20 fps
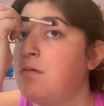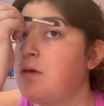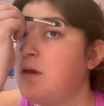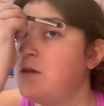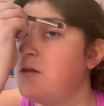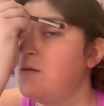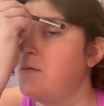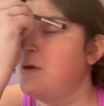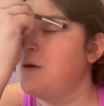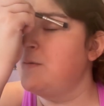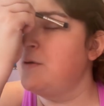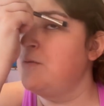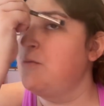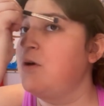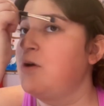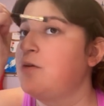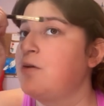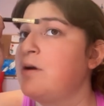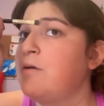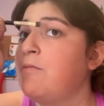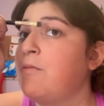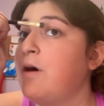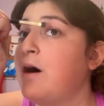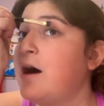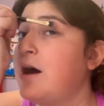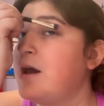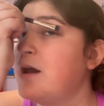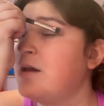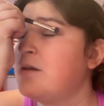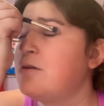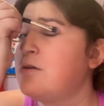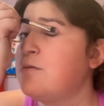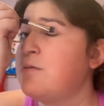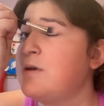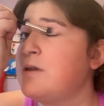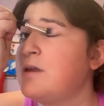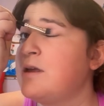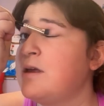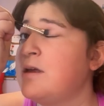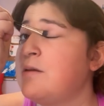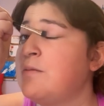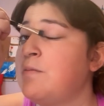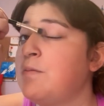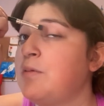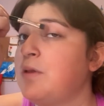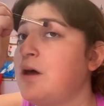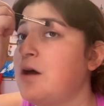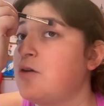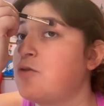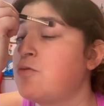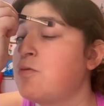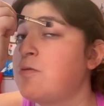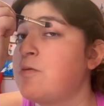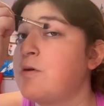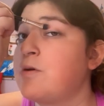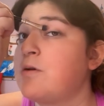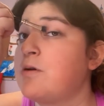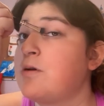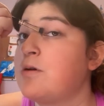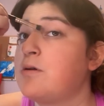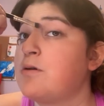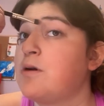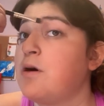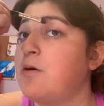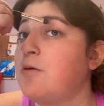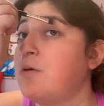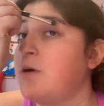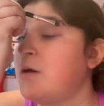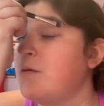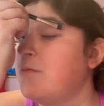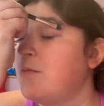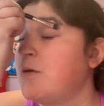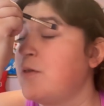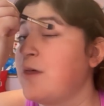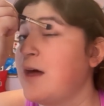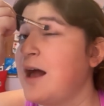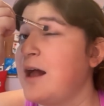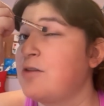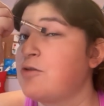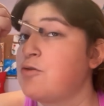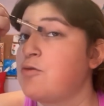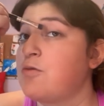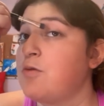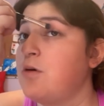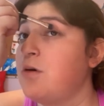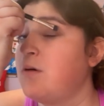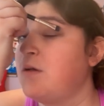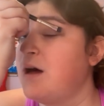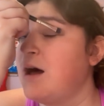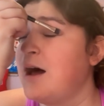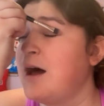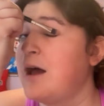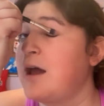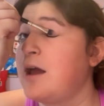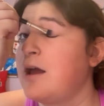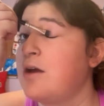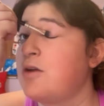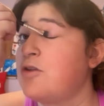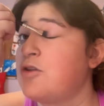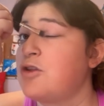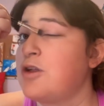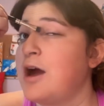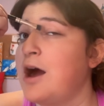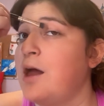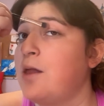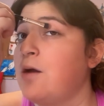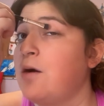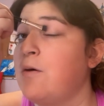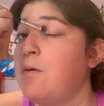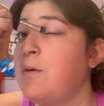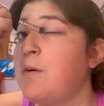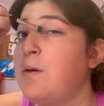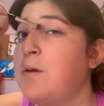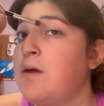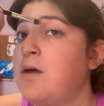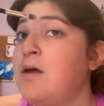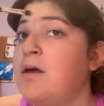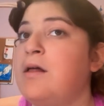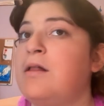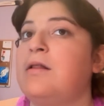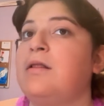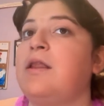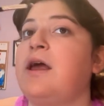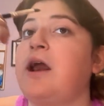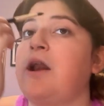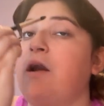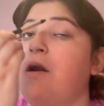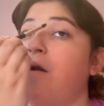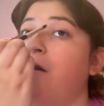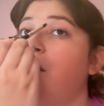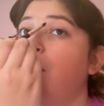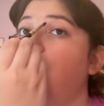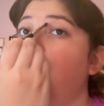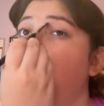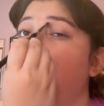And you might be wondering, why do we need blush when we're going to go in with actual eyeshadow later?